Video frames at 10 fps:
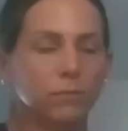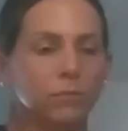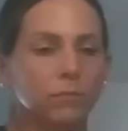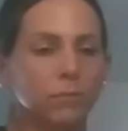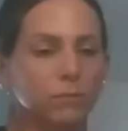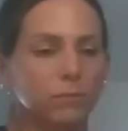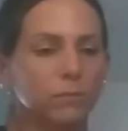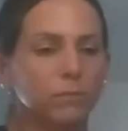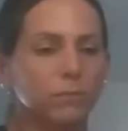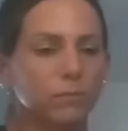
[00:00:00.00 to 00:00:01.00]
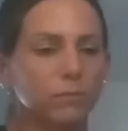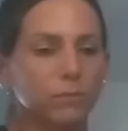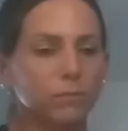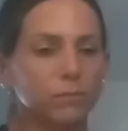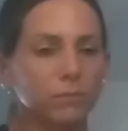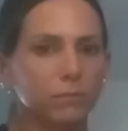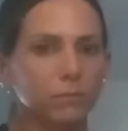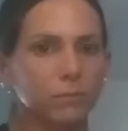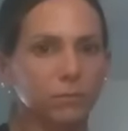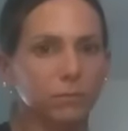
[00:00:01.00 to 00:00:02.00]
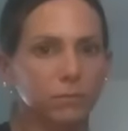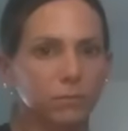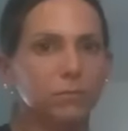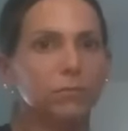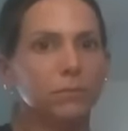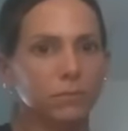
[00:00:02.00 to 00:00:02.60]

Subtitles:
[no speech]